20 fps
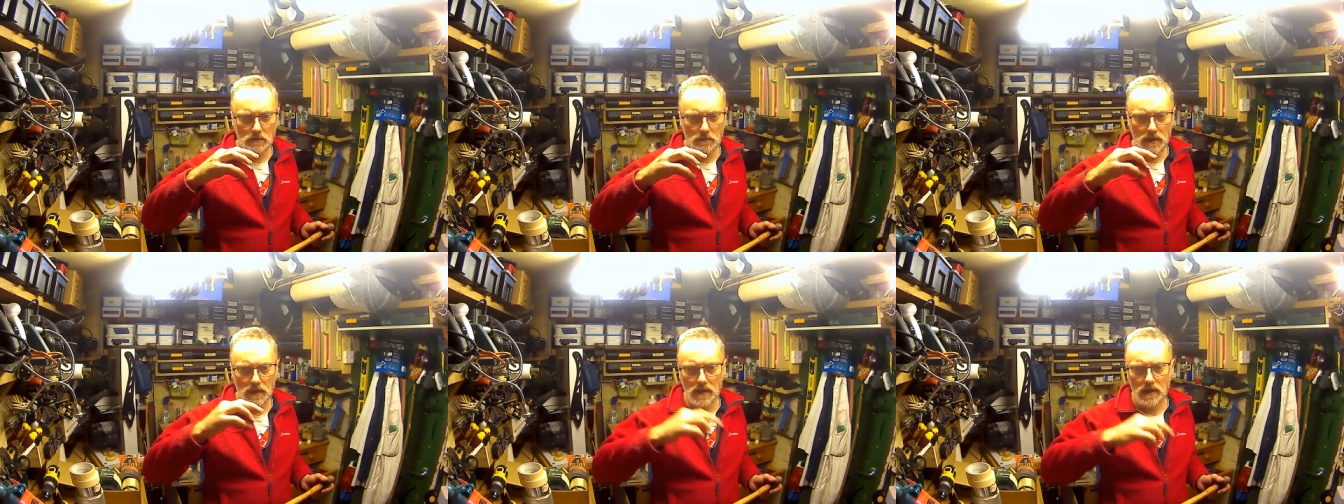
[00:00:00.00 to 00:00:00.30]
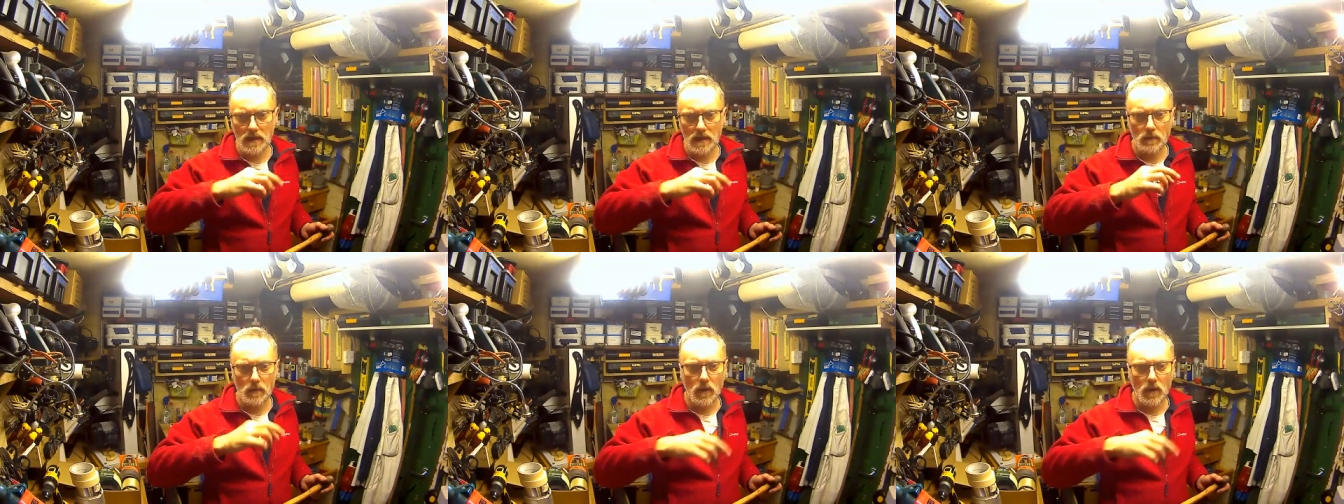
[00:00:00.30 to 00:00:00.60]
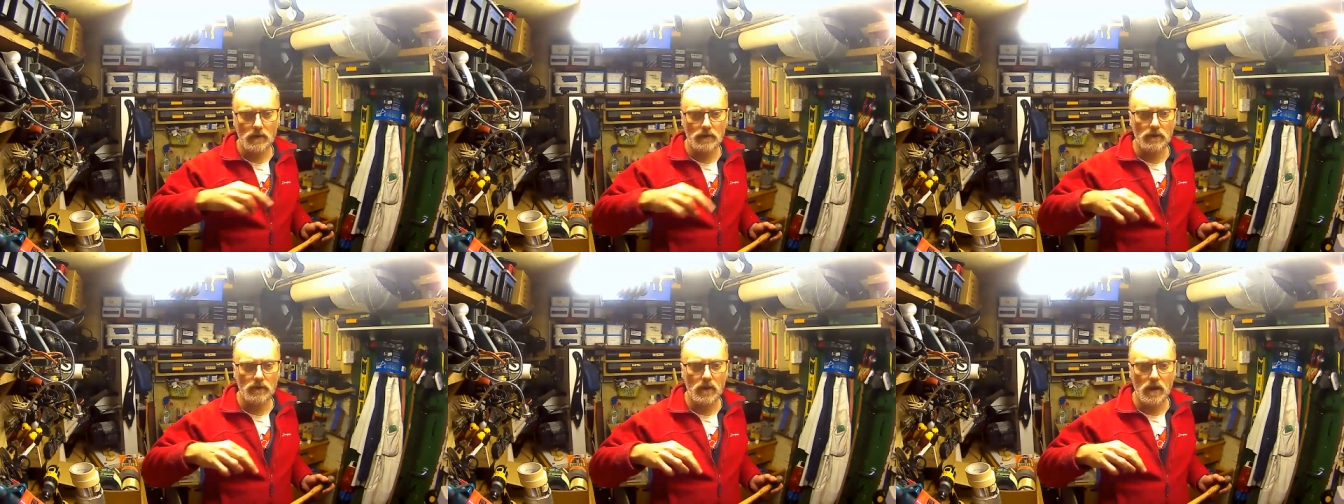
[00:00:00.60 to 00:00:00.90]
pick up
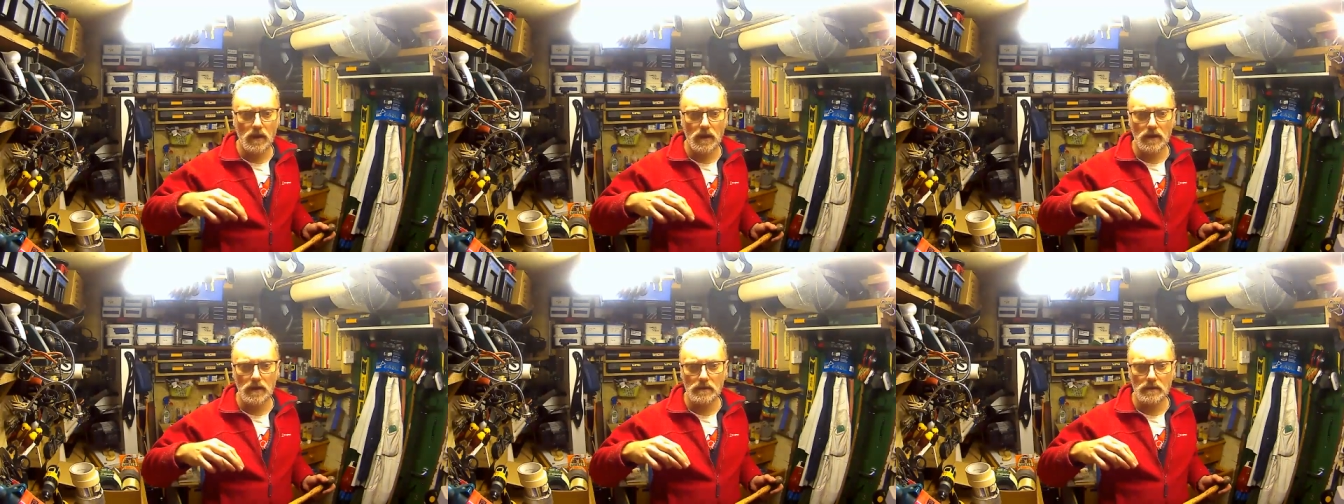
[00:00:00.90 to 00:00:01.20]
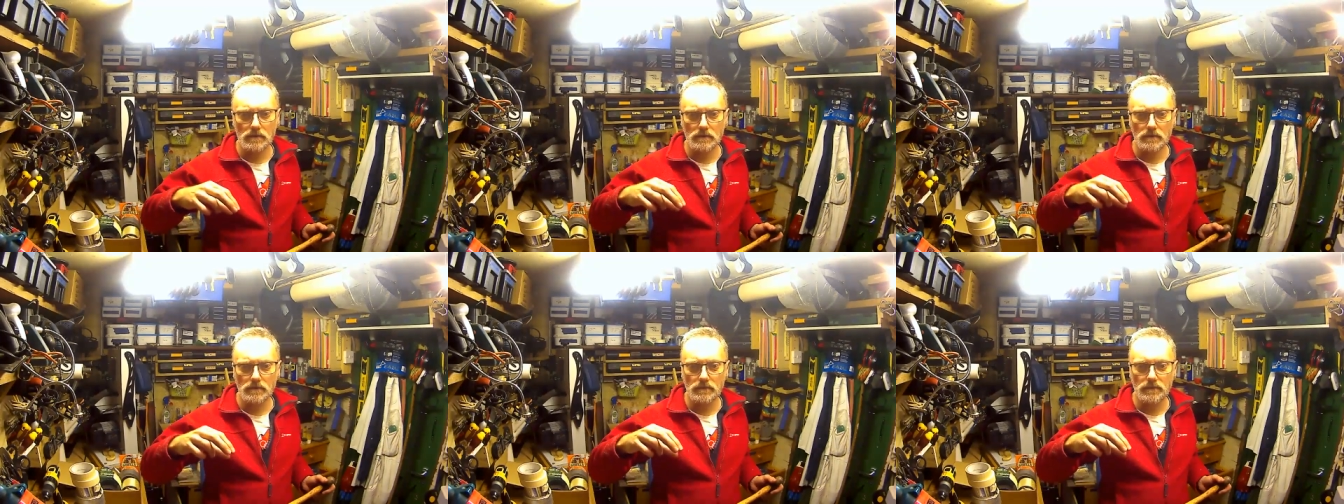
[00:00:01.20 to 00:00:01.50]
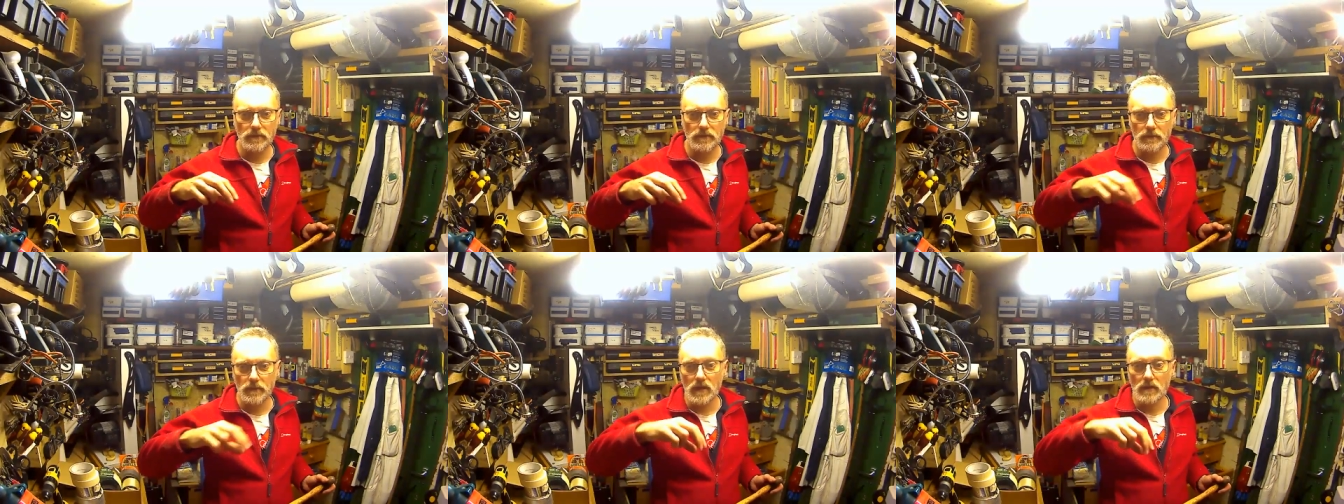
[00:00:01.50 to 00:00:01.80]
Wi-Fi
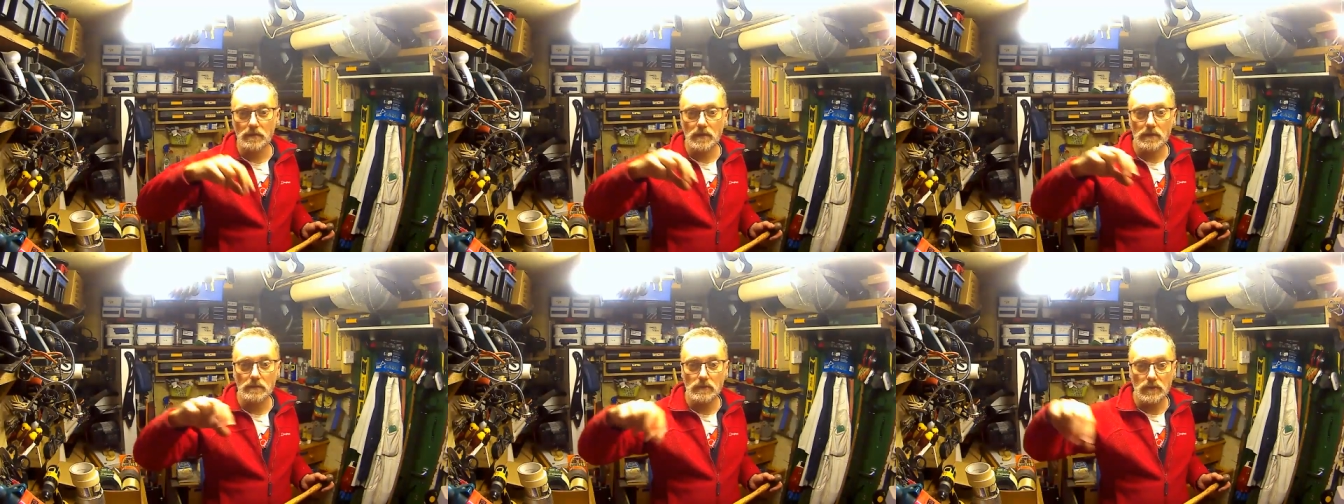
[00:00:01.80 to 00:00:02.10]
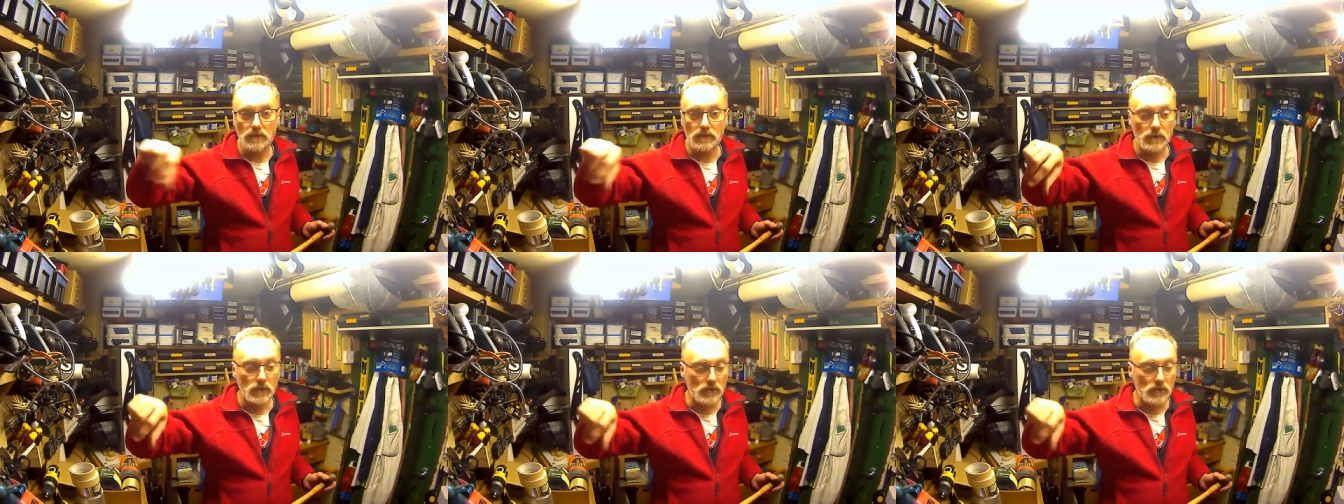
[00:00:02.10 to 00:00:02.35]
from other people's